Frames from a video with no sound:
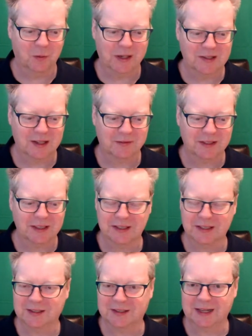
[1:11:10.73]
Always lovely
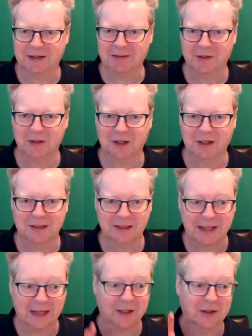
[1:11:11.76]
to to have you
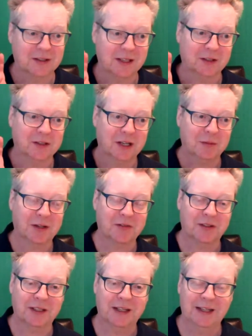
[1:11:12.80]
guys. Thank you and thank you so
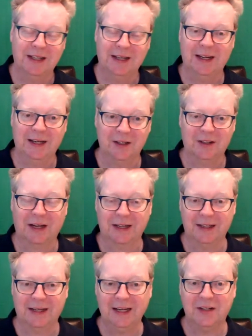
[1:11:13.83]
much for
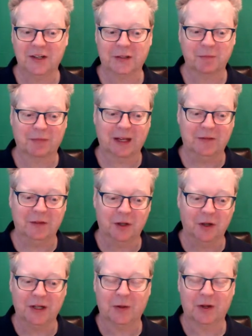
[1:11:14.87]
engaging. And if
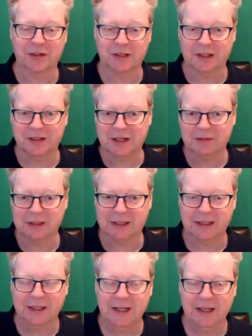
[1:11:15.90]
you've got any questions, like
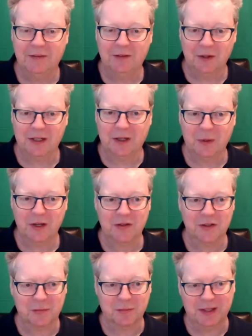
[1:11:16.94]
Jeffrey there, if you've got any
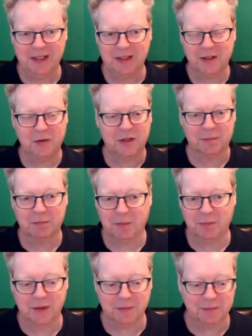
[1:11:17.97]
questions, please do
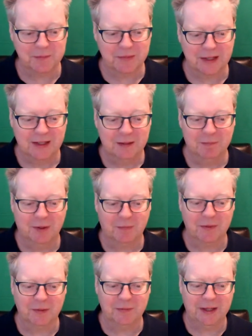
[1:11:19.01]
just pop them
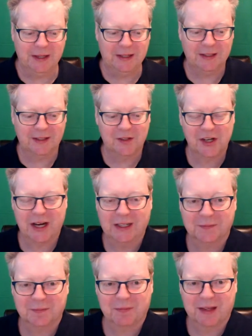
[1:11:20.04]
pop them in the
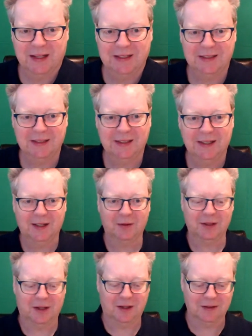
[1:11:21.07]
chat and uh, and
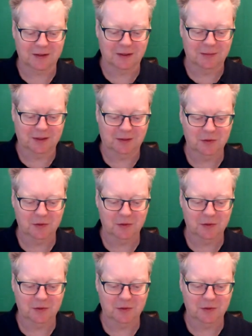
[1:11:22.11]
I'll answer them.